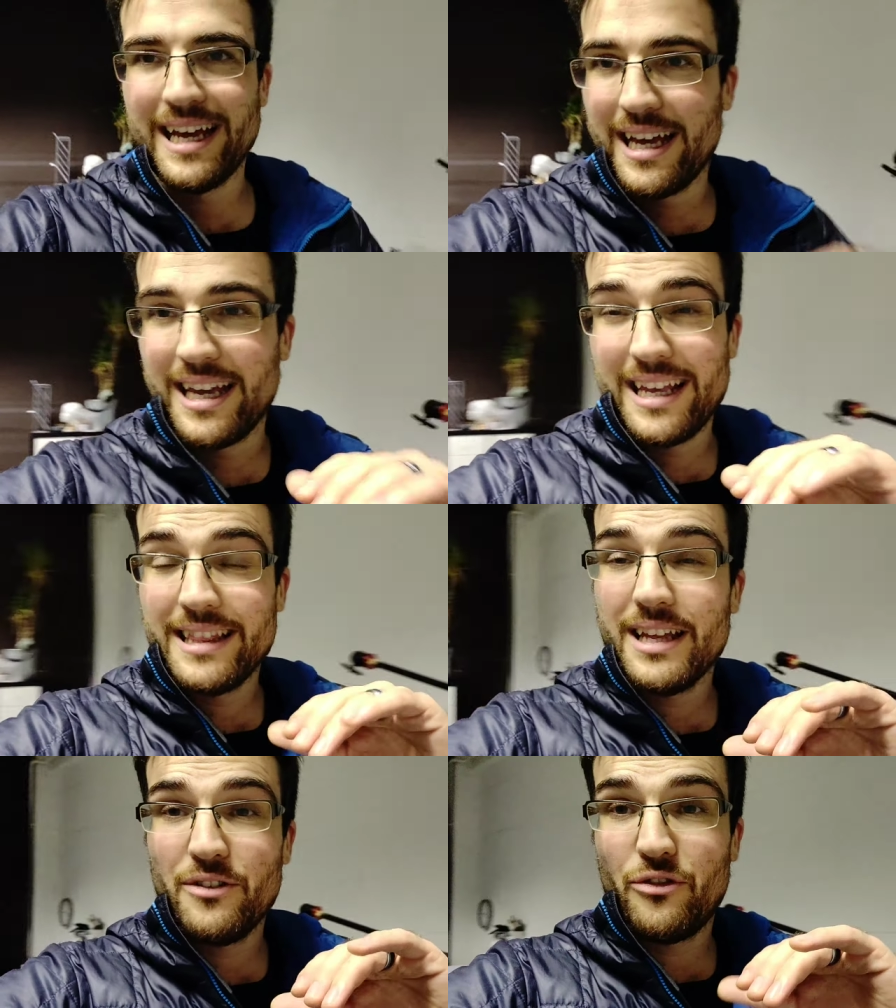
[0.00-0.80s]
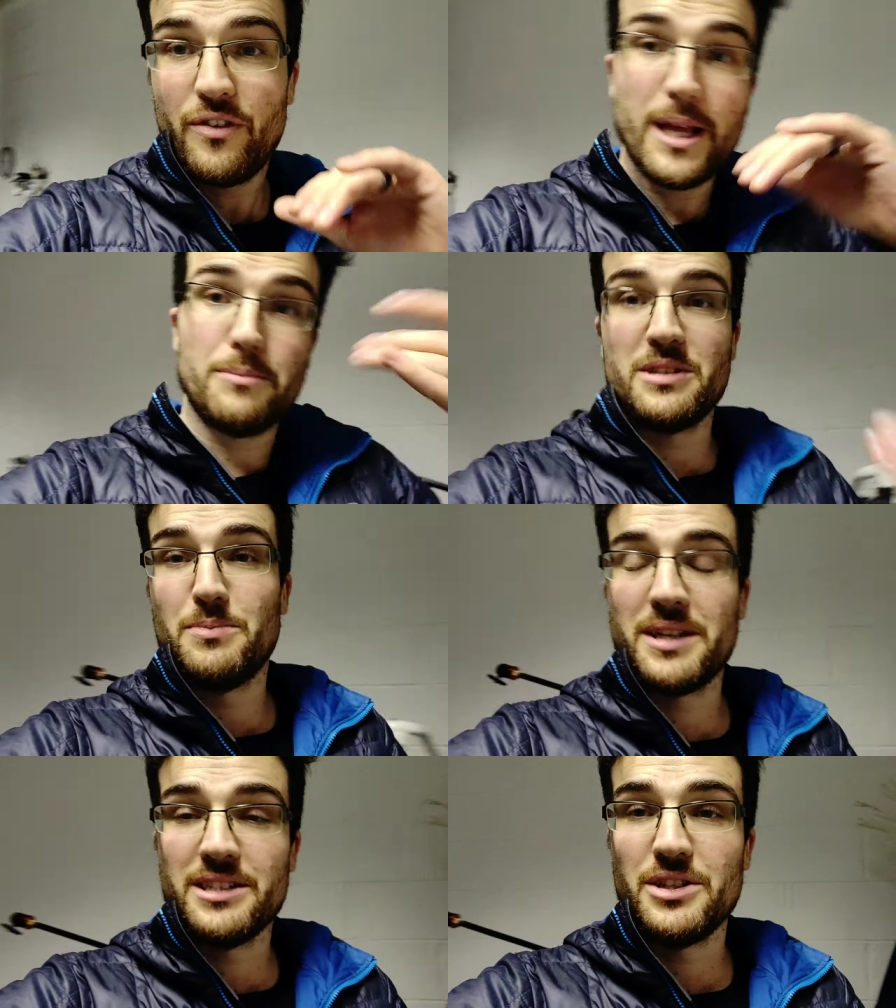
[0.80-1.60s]
uh, it then
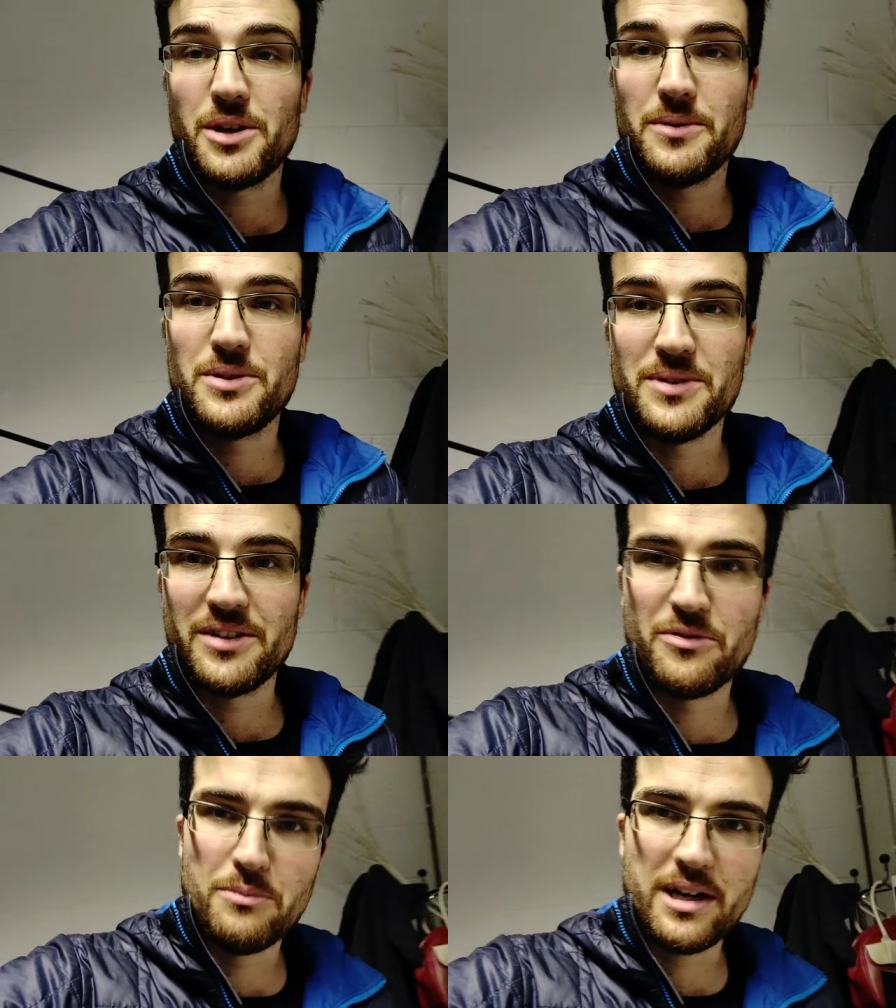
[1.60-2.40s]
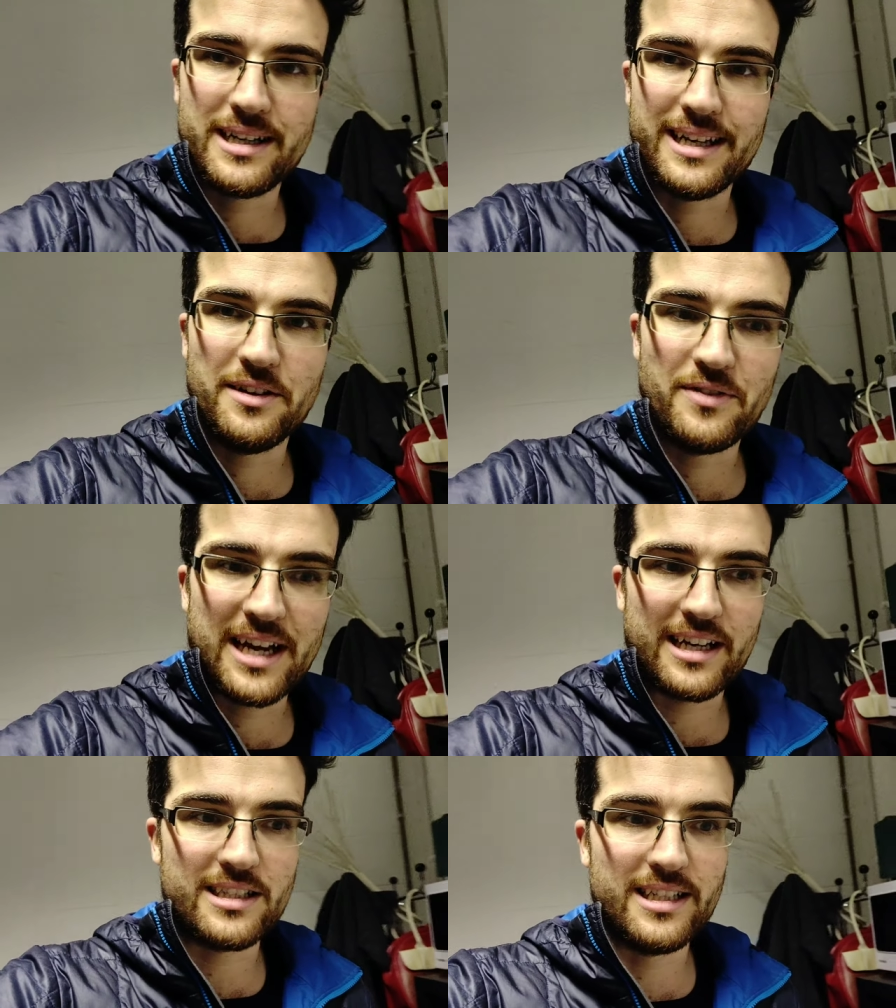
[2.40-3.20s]
flips because you go into a different market of
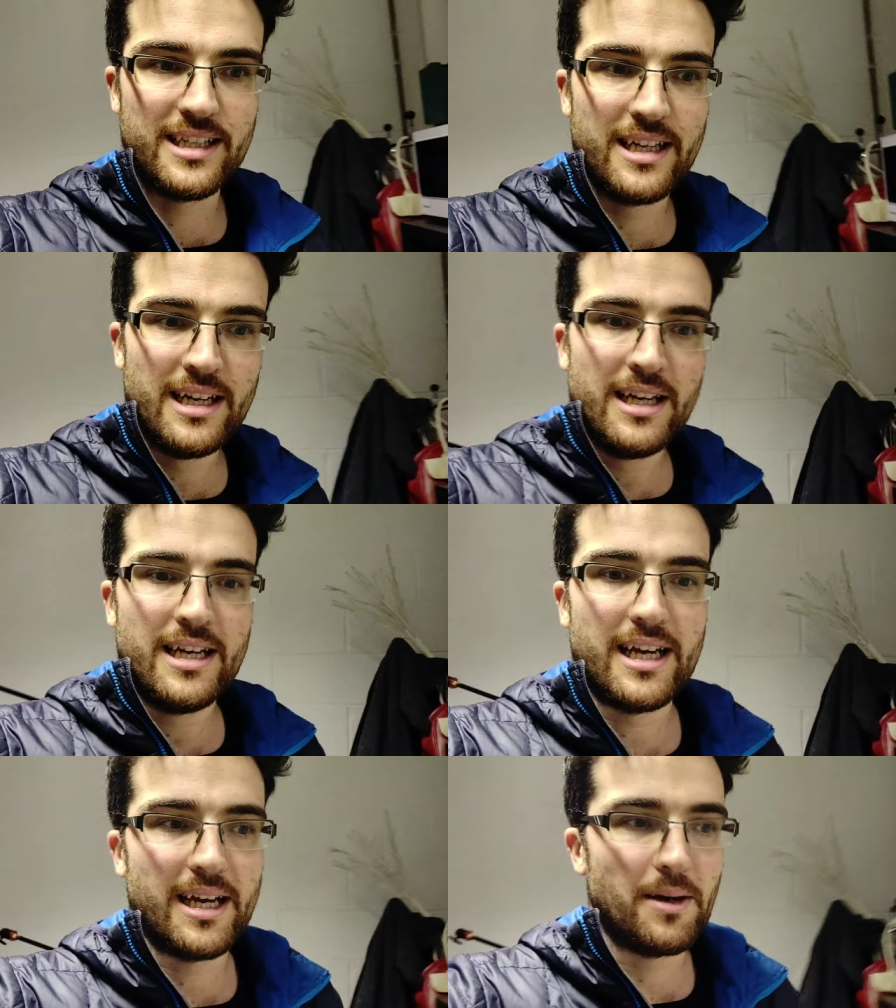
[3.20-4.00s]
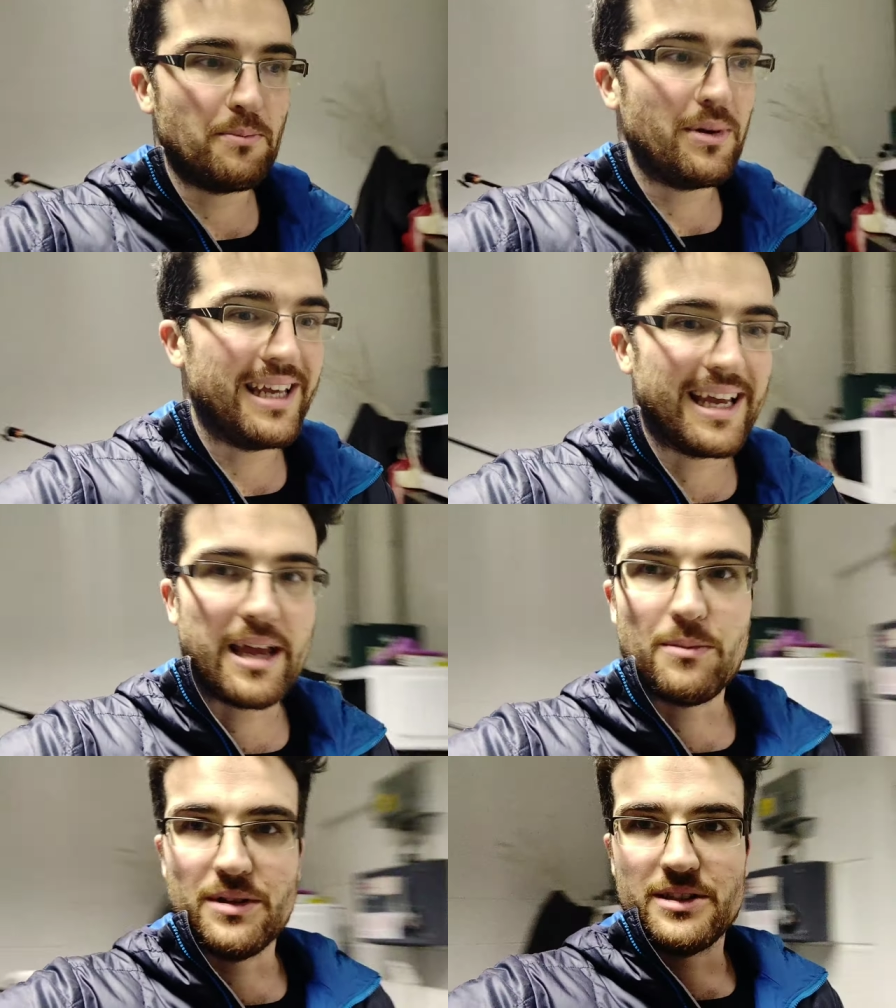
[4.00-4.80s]
actually uh, being
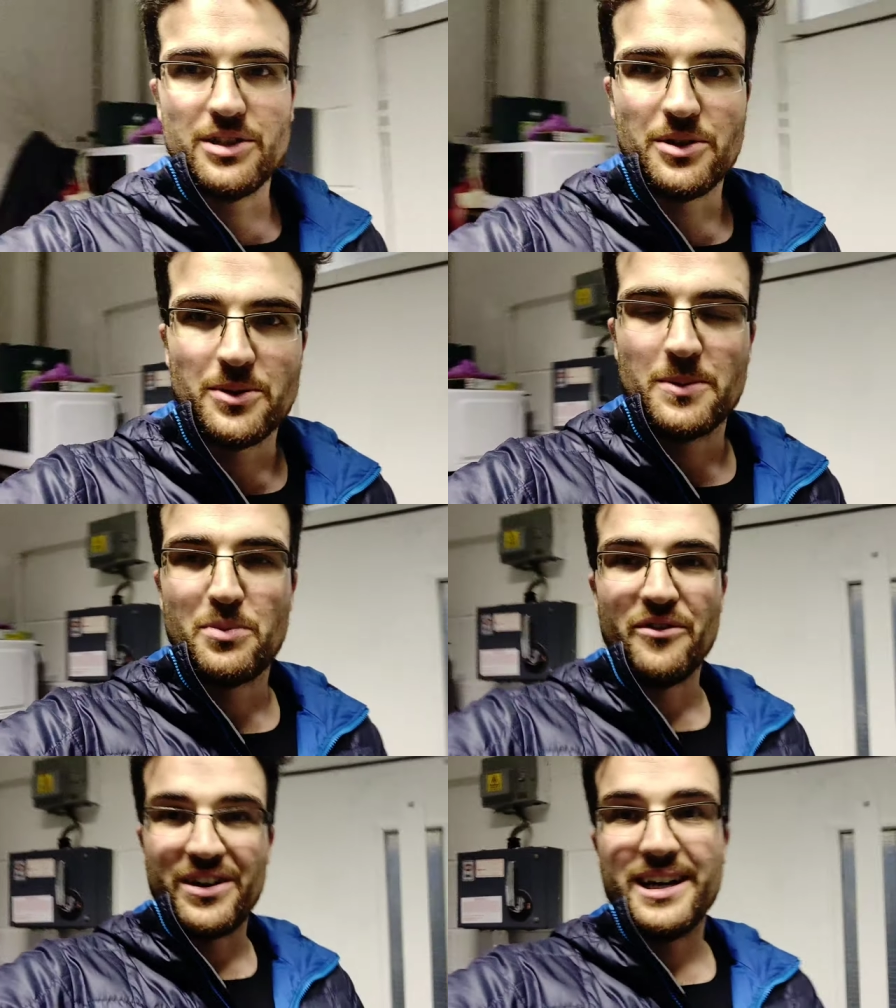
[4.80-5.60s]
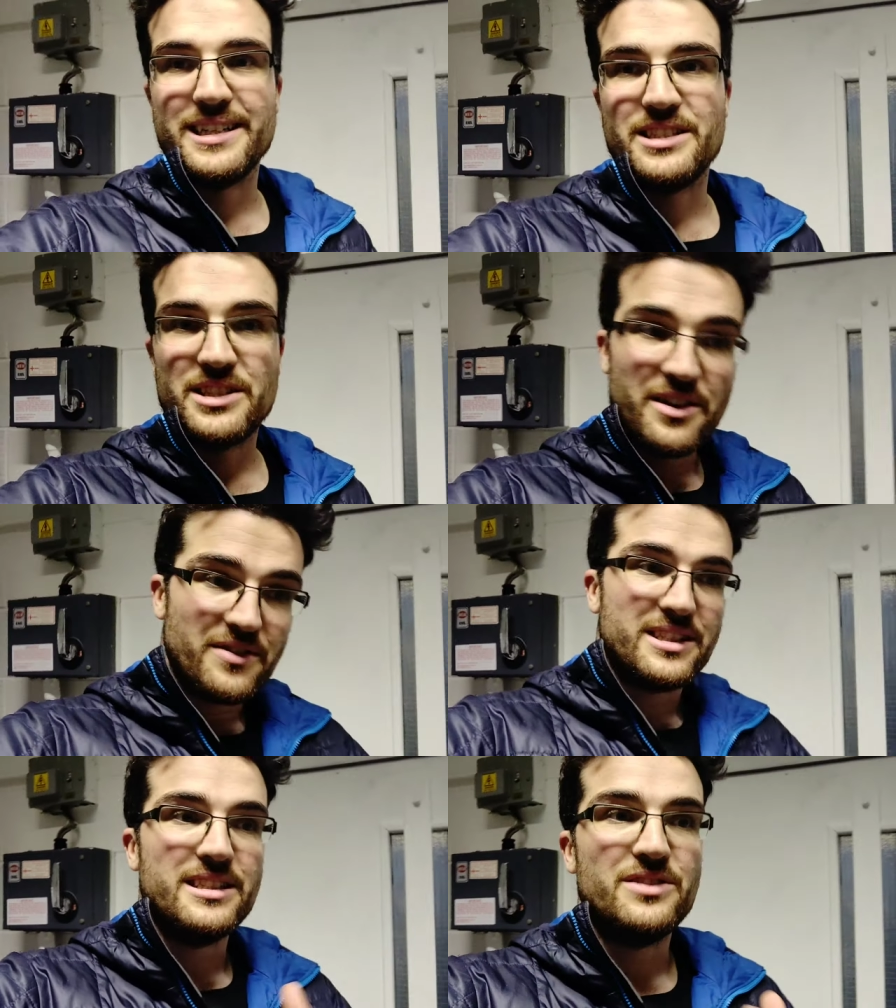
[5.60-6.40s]
able to provide
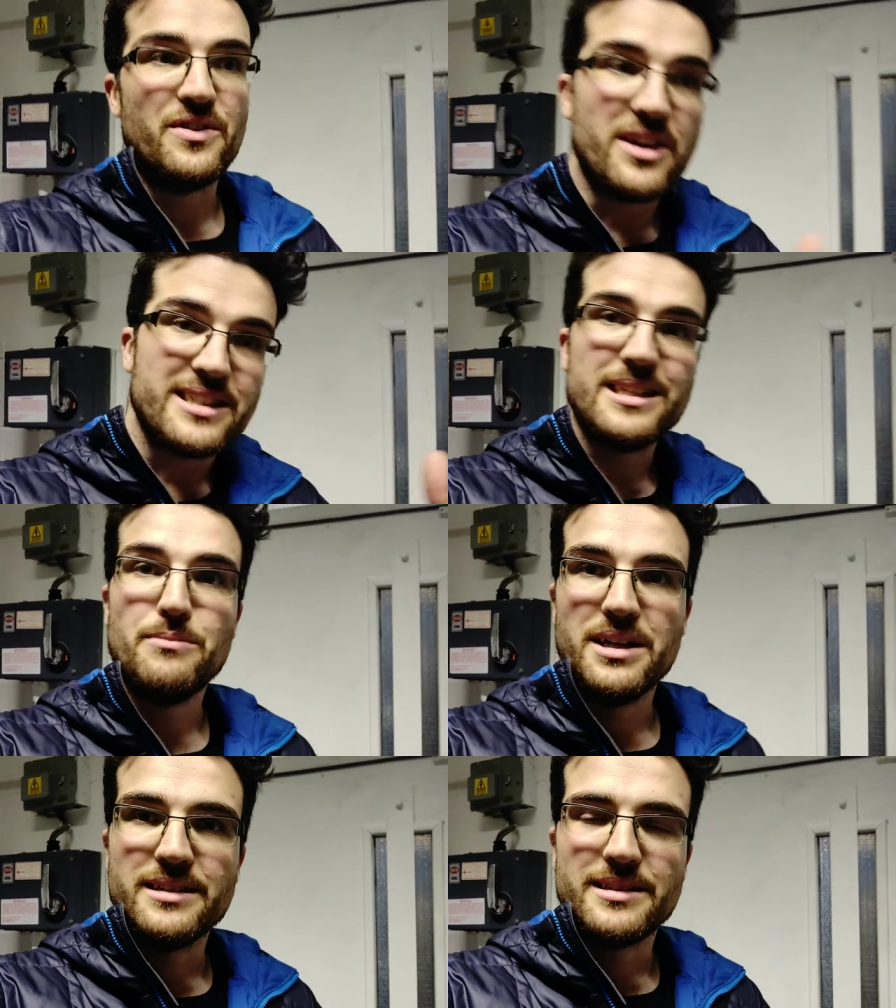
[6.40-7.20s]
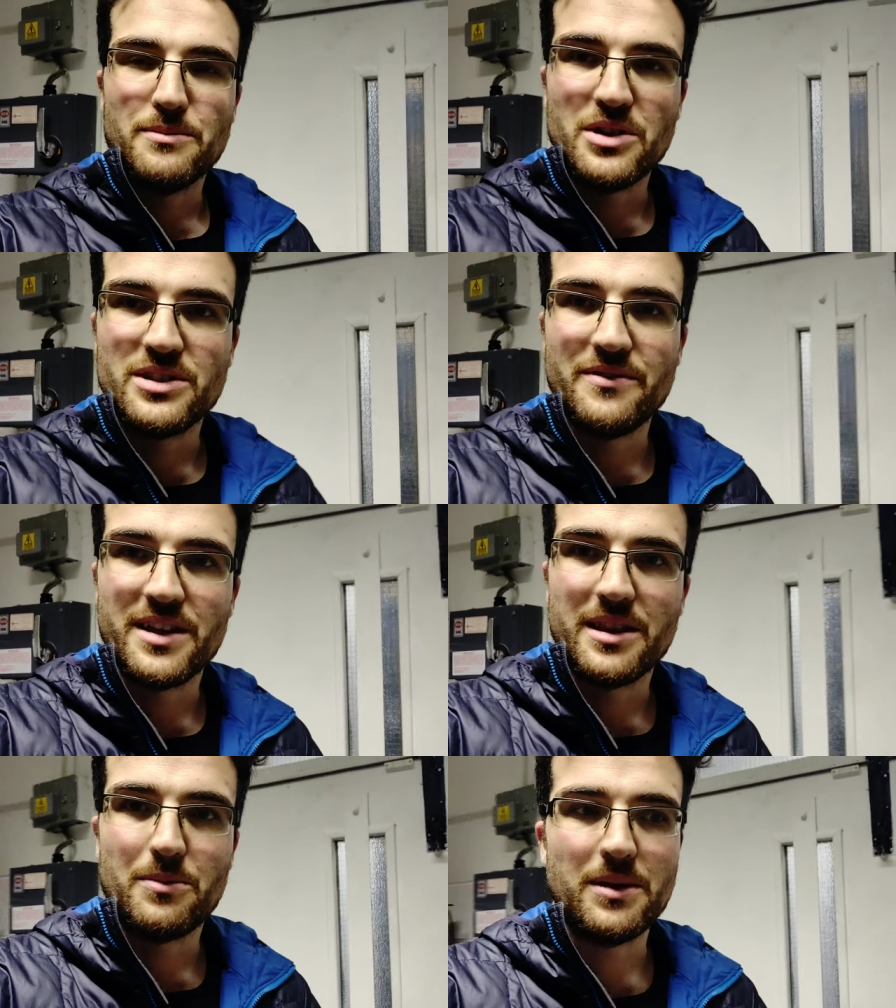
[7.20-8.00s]
services very similar to most
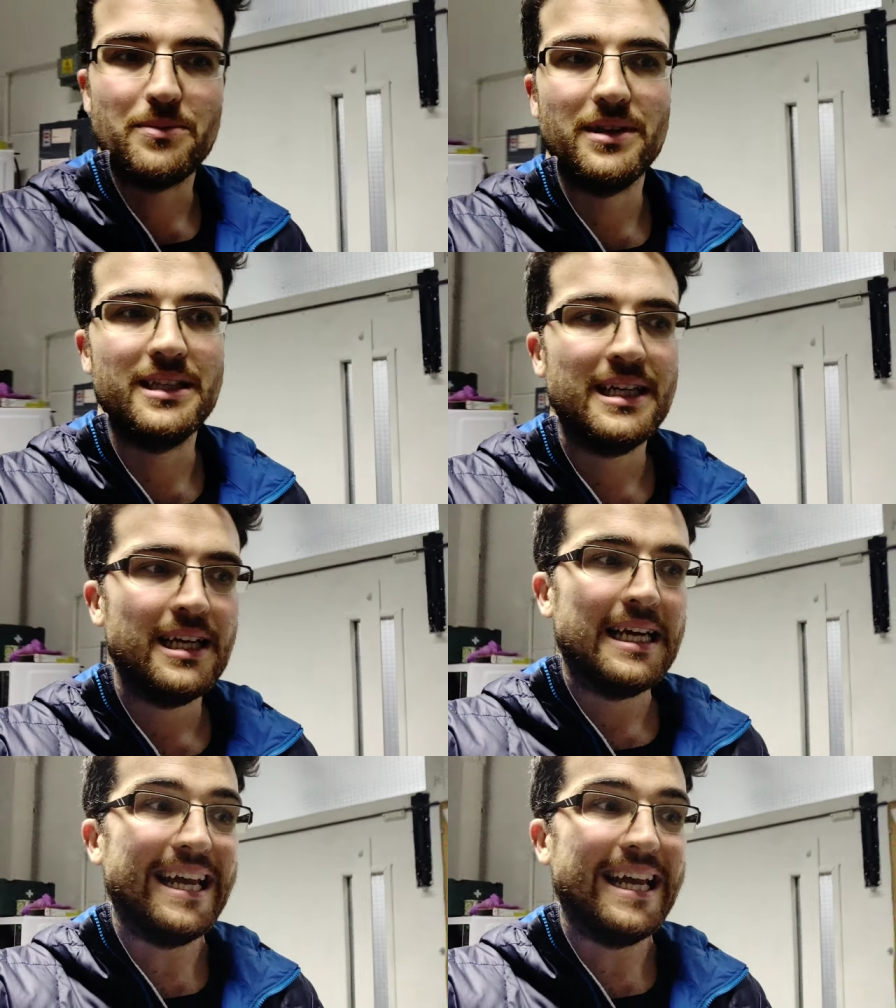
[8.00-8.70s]
of the other people